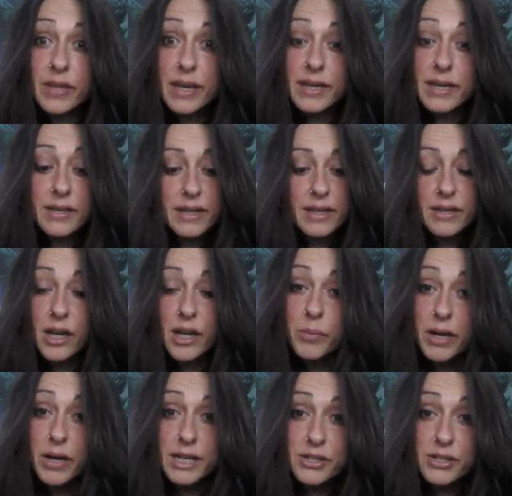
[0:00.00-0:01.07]
and
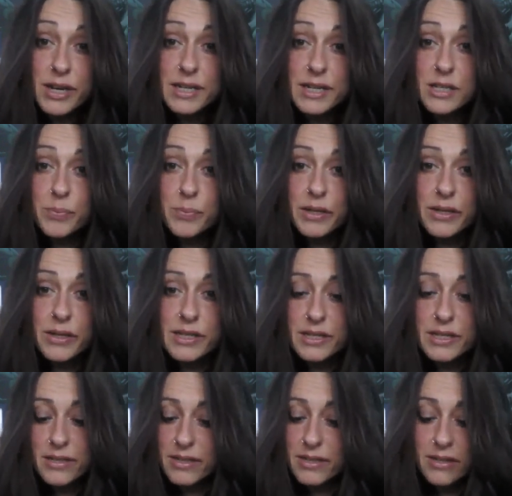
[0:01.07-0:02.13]
carbohydrates,
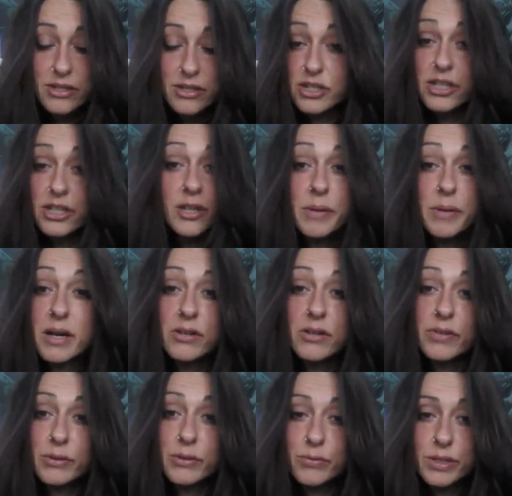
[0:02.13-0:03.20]
because you're just going to be
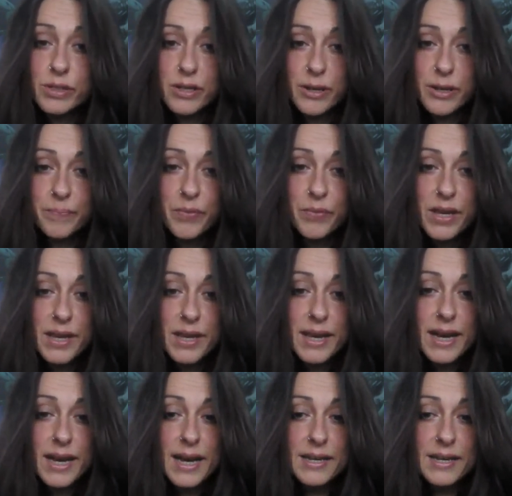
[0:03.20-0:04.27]
hungry all the time.
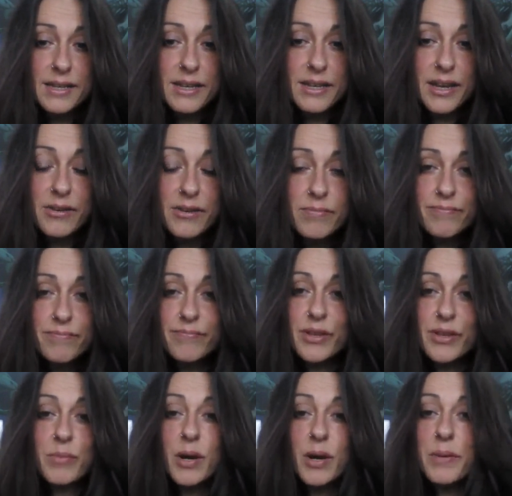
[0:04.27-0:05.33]
And,
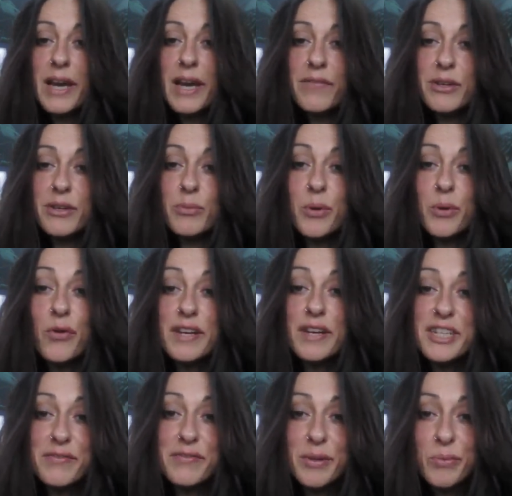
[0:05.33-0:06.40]
you might be having your
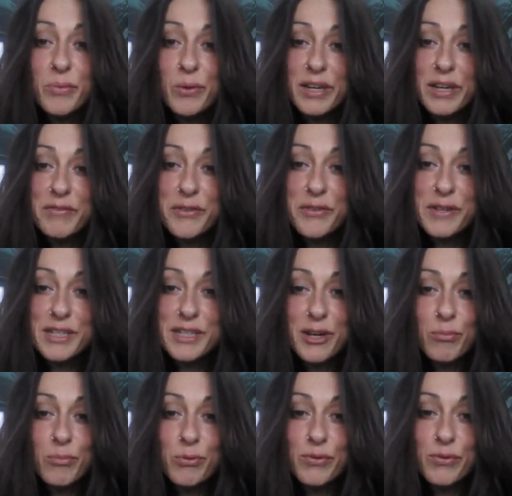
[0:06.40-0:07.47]
porridge every morning, for
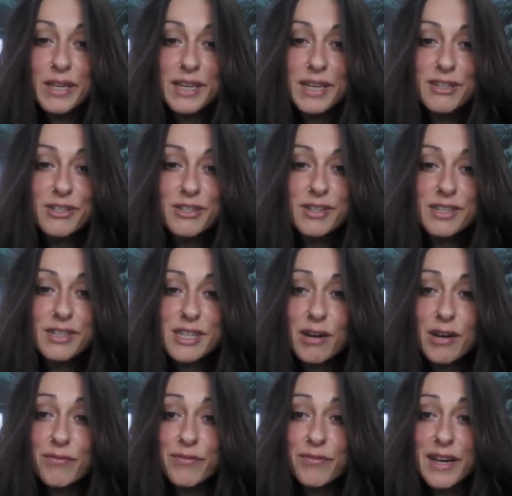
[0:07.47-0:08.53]
example, thinking you're doing
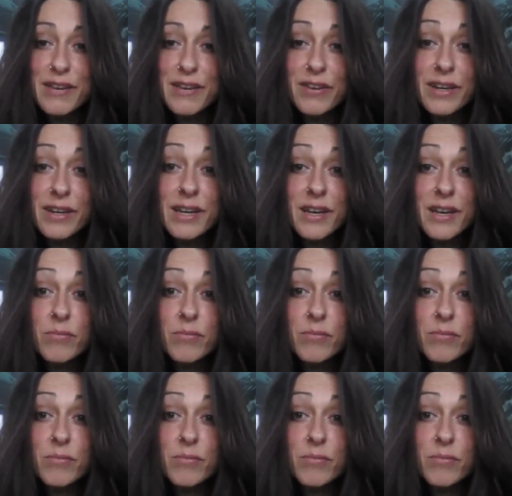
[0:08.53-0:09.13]
yourself a favor.